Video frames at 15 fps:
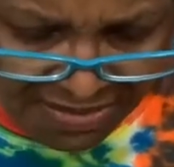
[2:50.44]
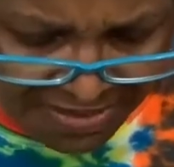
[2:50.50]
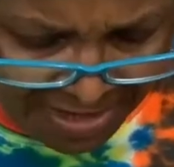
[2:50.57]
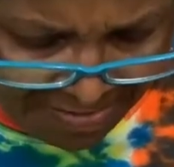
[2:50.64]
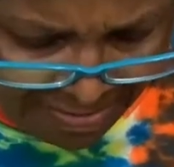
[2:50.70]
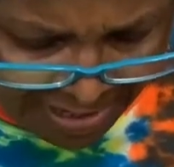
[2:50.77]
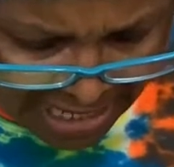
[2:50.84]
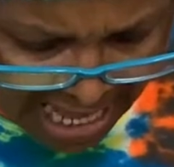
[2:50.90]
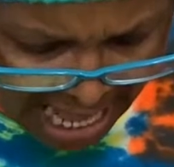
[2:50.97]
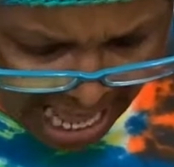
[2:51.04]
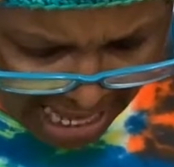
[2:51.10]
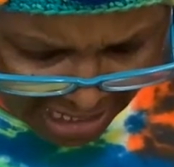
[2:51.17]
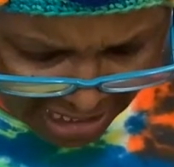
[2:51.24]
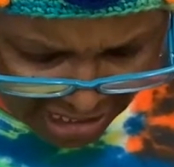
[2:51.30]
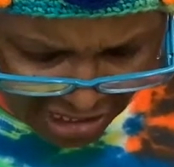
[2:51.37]
the
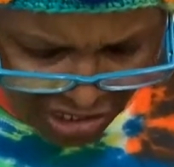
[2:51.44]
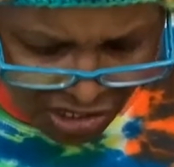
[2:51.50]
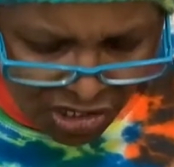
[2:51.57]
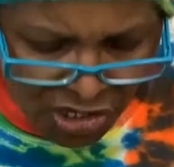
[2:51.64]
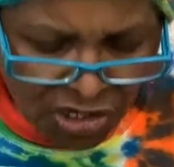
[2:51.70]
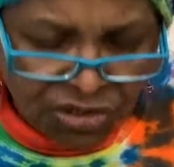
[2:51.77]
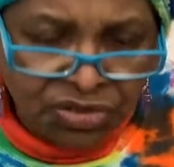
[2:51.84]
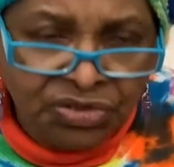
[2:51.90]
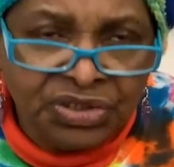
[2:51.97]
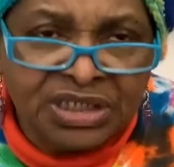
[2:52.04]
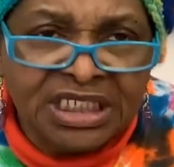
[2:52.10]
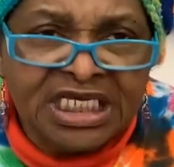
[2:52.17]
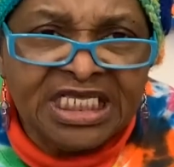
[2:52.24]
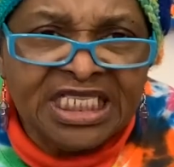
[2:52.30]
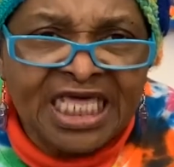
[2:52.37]
block, you
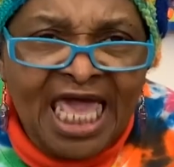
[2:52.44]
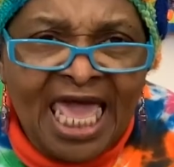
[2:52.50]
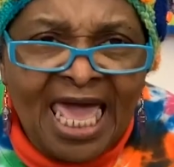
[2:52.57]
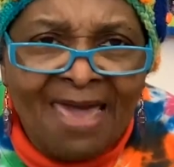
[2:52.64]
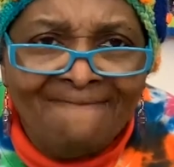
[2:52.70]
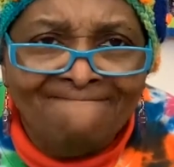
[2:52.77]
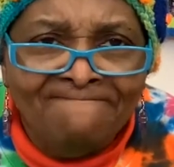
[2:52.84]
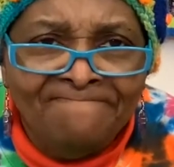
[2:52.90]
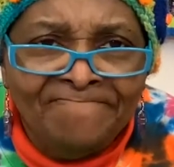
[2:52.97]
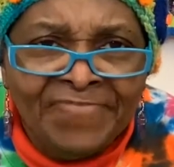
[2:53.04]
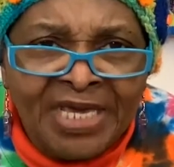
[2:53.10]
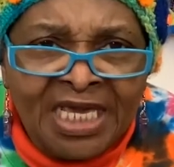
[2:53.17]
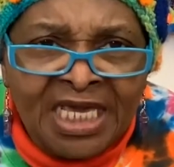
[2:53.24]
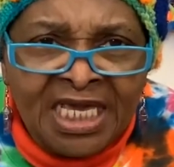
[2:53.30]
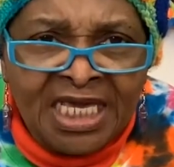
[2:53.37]
see that
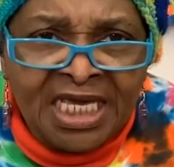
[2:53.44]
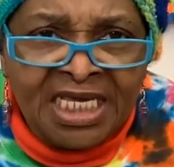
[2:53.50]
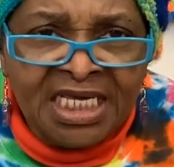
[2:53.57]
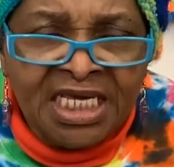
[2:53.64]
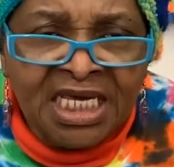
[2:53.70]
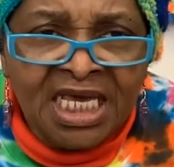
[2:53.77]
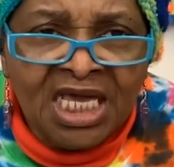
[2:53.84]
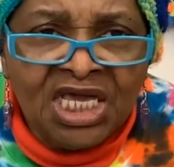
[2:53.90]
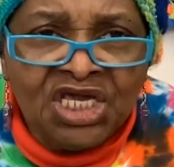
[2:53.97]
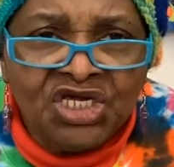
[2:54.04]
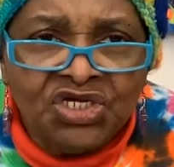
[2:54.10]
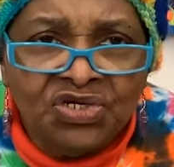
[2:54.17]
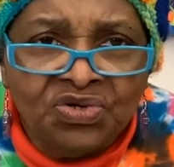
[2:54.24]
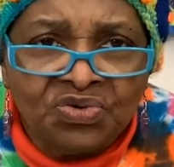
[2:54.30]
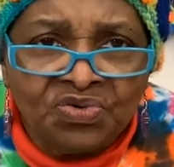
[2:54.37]
big
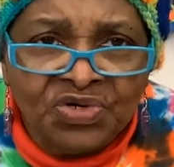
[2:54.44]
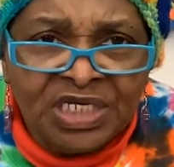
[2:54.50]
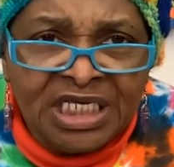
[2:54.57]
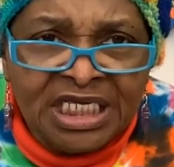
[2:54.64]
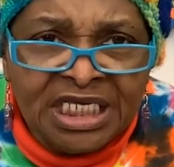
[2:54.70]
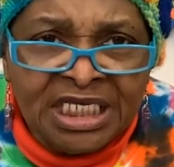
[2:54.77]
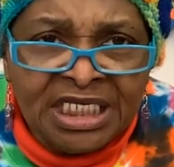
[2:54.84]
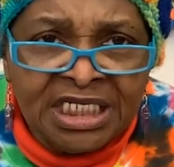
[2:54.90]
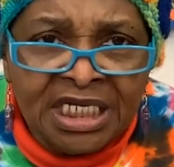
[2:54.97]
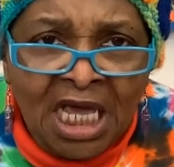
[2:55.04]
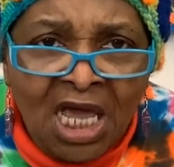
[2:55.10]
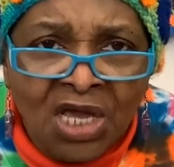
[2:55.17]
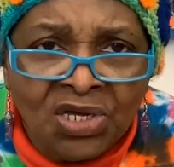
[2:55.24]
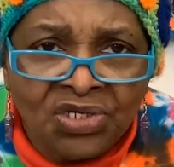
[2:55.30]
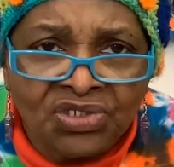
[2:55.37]
green
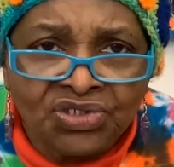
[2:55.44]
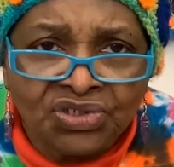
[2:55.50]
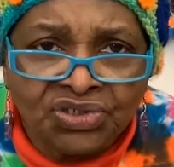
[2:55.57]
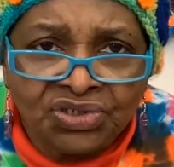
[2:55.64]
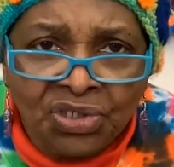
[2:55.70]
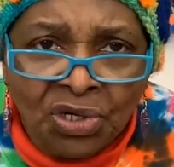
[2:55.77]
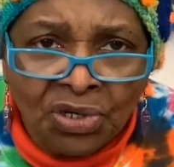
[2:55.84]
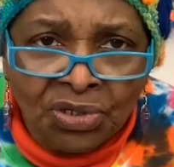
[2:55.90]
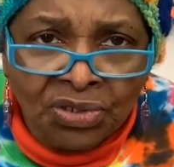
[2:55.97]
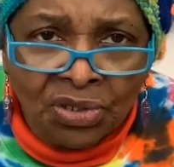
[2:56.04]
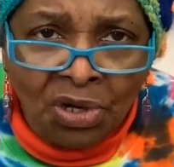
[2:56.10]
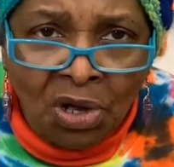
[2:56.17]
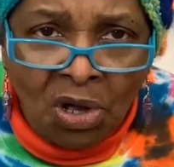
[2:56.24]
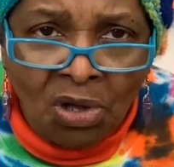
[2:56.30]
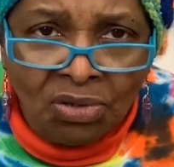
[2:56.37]

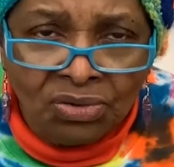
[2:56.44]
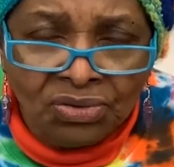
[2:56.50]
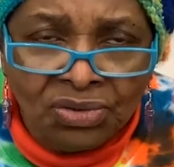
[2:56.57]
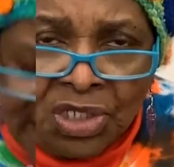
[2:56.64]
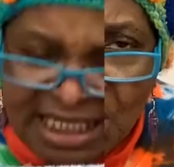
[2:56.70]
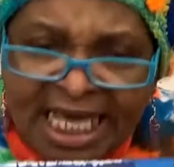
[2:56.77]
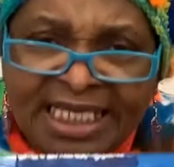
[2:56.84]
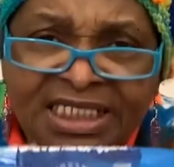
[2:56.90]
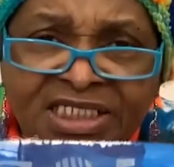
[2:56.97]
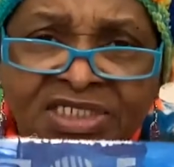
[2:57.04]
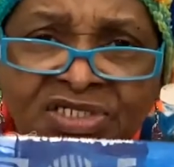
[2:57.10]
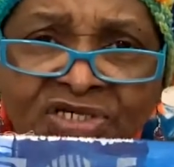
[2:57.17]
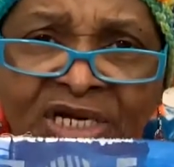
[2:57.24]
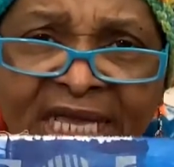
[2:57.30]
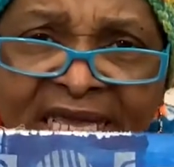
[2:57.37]
circle. Let's
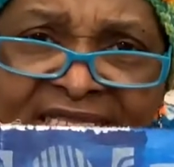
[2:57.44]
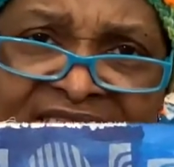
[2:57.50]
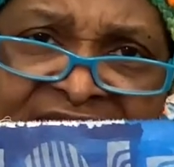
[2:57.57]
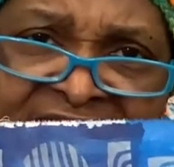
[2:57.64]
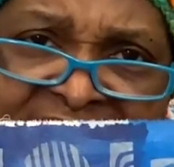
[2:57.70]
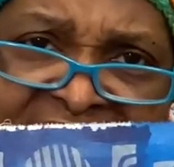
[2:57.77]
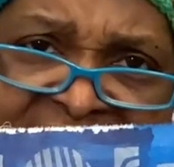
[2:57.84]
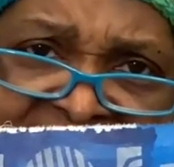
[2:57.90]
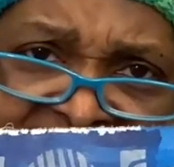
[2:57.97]
look at these